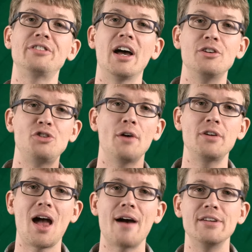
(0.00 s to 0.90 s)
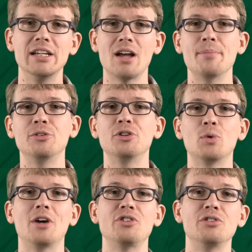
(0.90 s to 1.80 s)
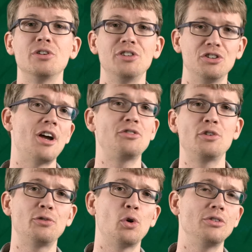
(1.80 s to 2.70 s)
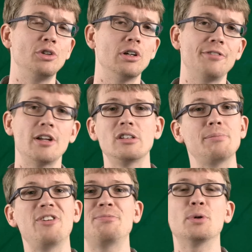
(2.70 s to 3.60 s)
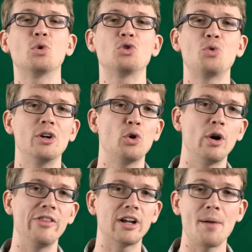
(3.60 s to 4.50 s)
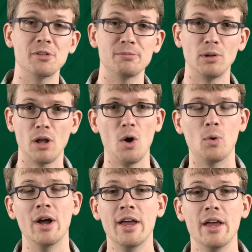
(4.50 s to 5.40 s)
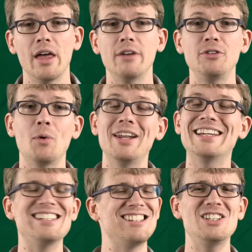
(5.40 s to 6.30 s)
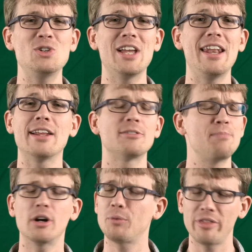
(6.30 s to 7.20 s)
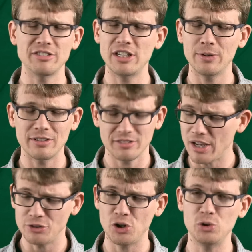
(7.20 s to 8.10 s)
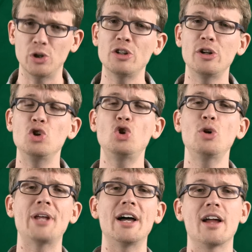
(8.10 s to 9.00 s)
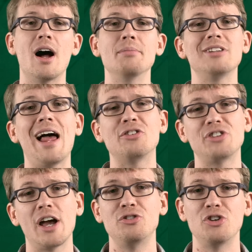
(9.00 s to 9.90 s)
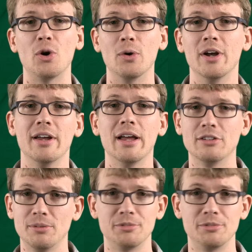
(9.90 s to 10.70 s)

of SciShow. If you have any comments or questions or suggestions for us, you can find us on Facebook or Twitter or in the comments below. And if you want to continue getting smarter with us here at SciShow, you can go to youtube dot com slash SciShow and